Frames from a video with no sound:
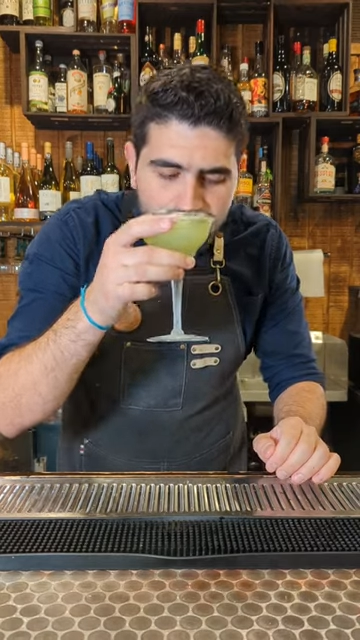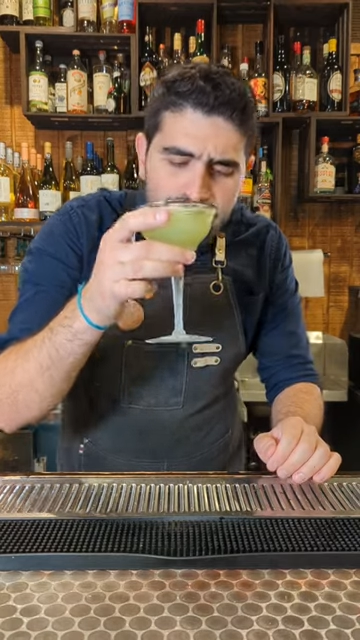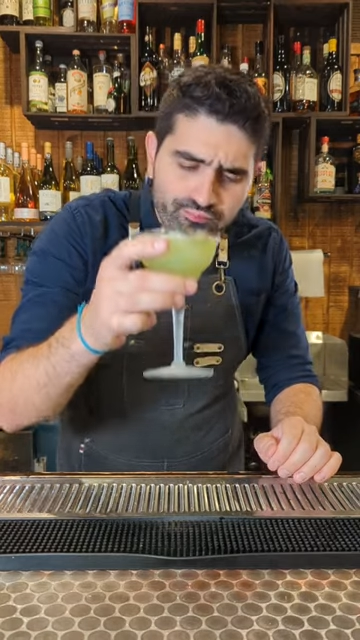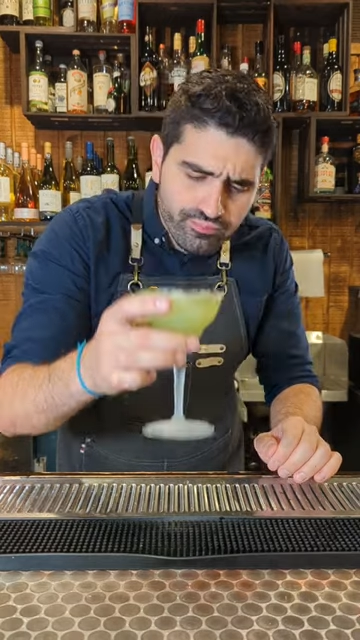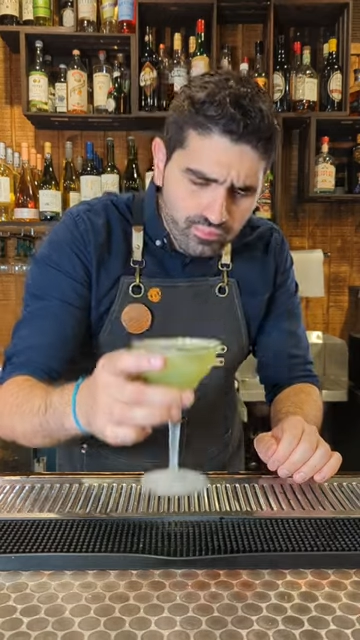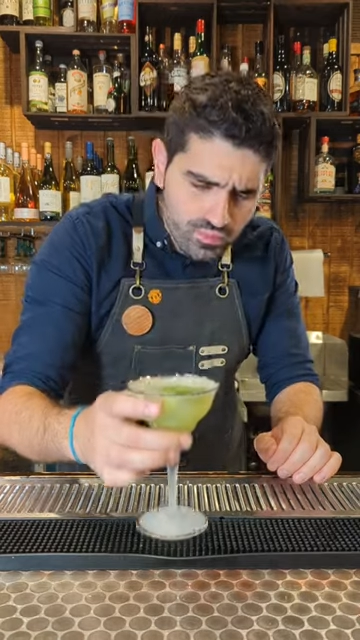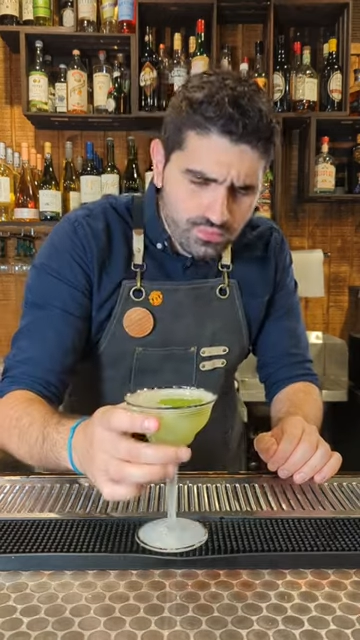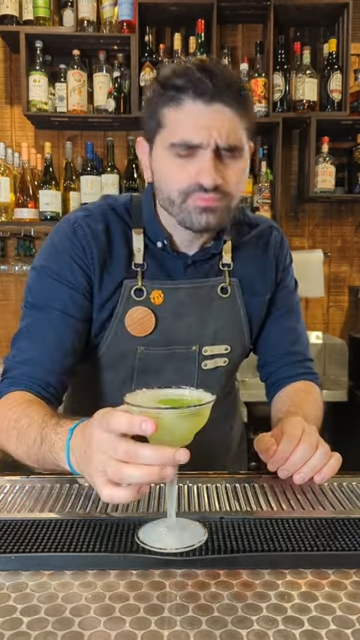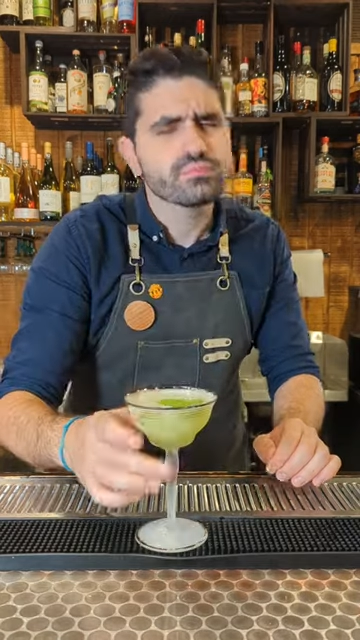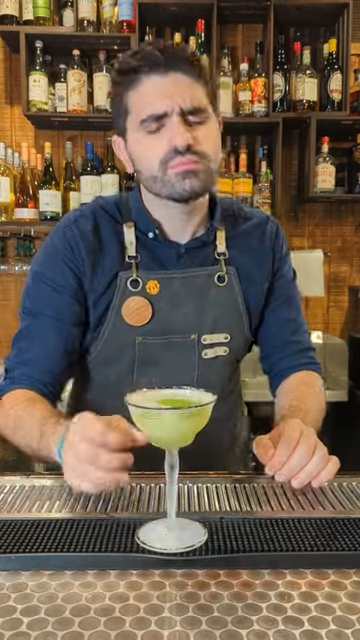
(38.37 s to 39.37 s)
And enjoy
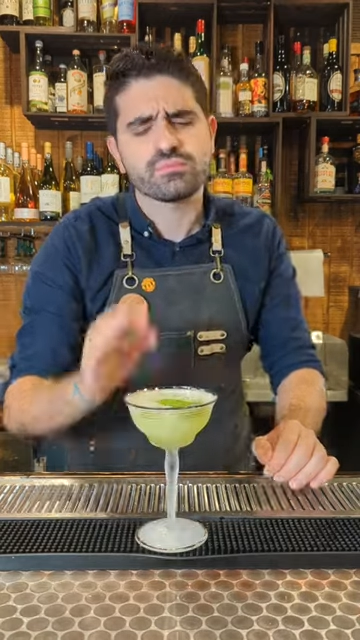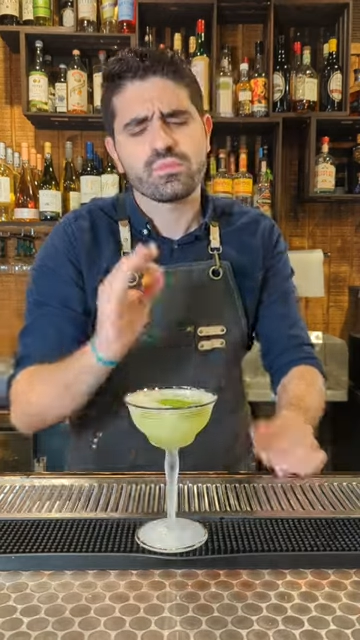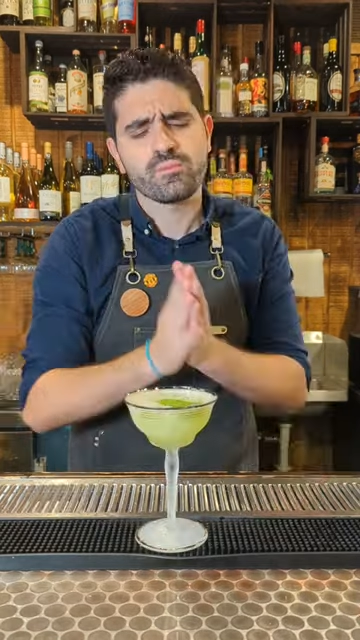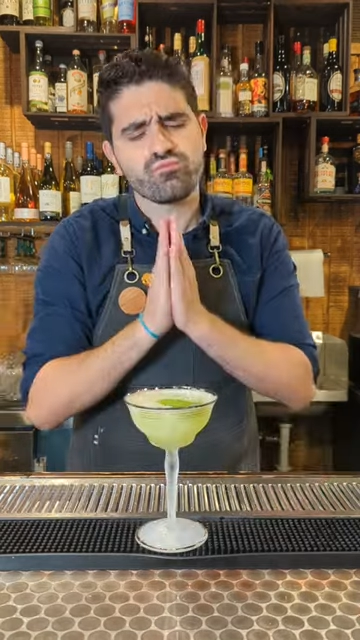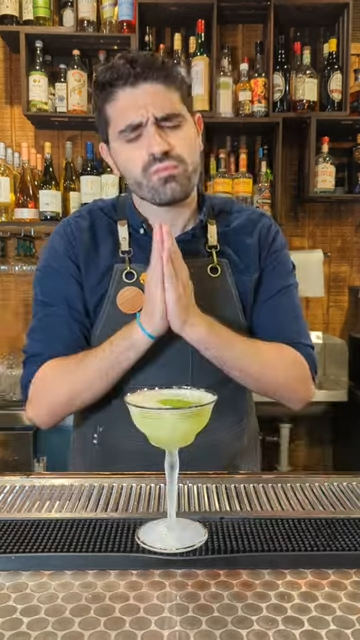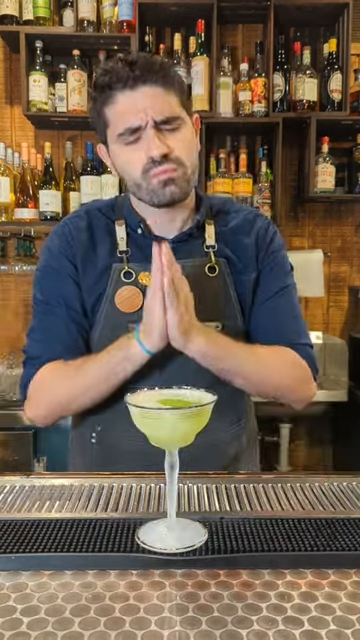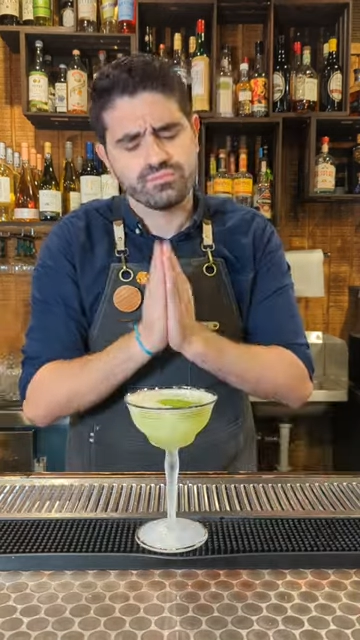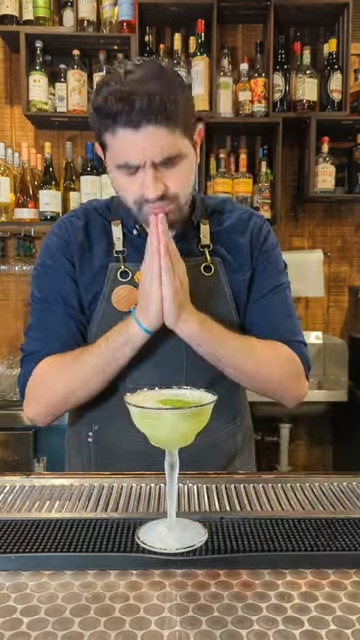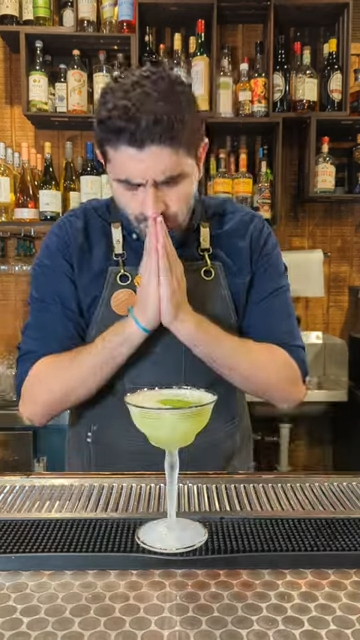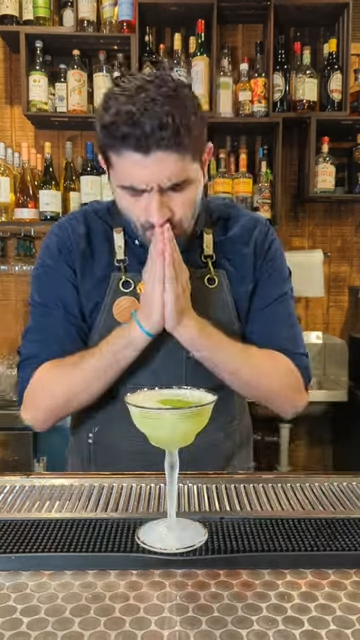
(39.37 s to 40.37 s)
this amazing modern
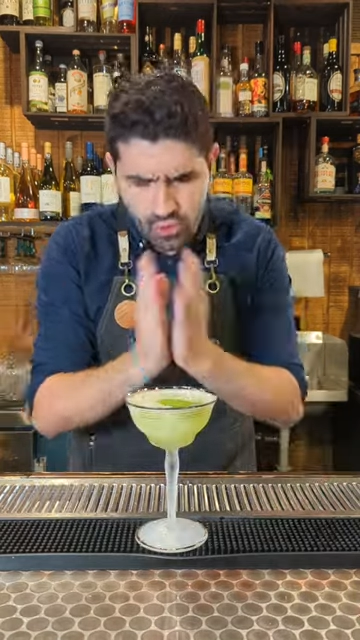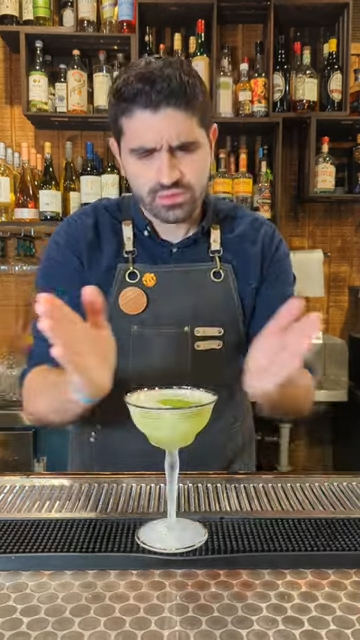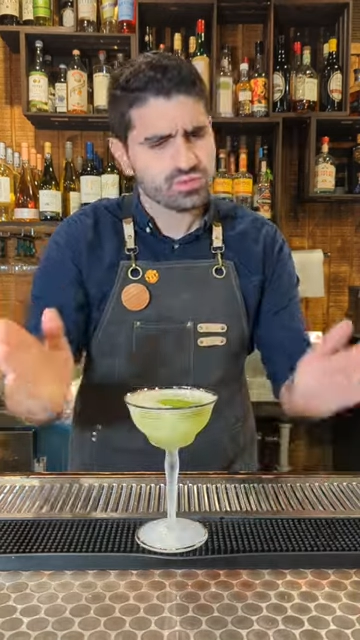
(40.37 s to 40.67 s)
classic.